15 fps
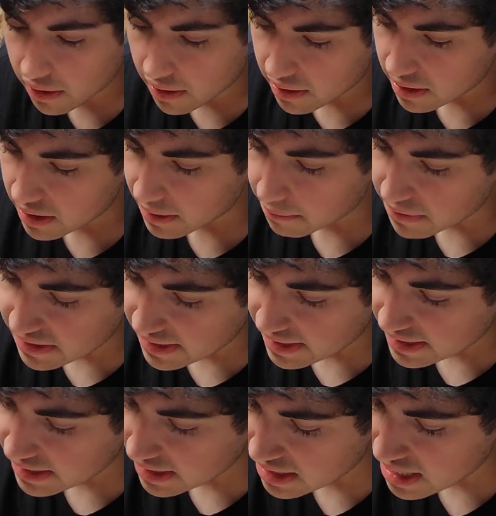He possessed
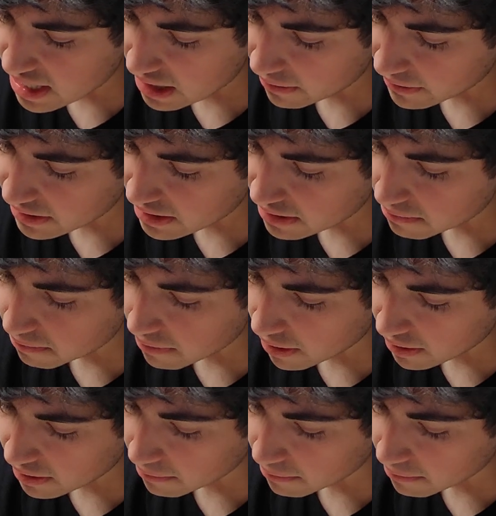the power to depart